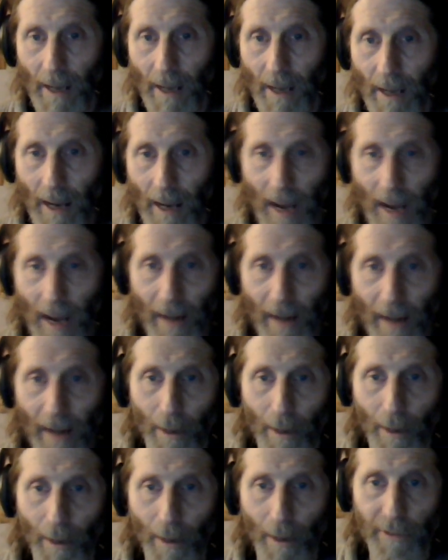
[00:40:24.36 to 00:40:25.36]
I don't know what's
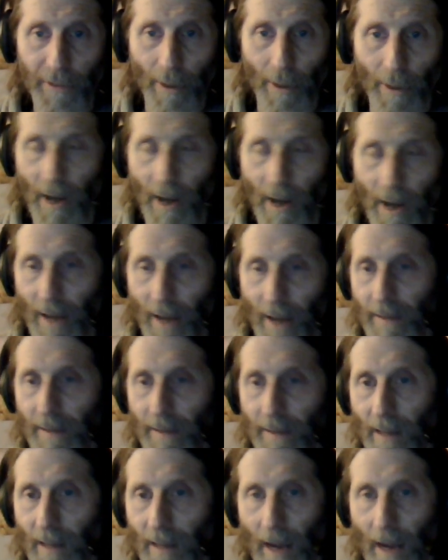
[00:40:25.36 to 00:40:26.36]
going on.
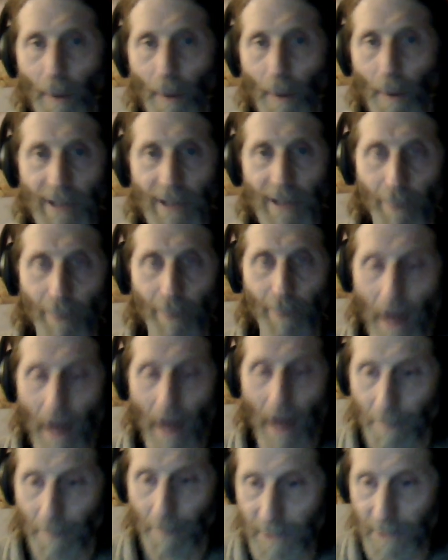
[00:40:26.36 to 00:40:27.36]
I always have problems,
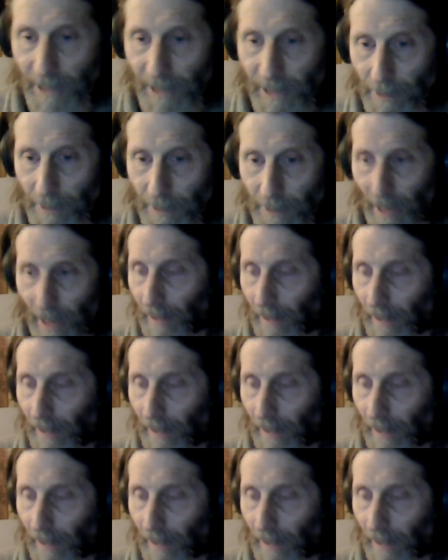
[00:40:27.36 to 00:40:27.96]
it seems like.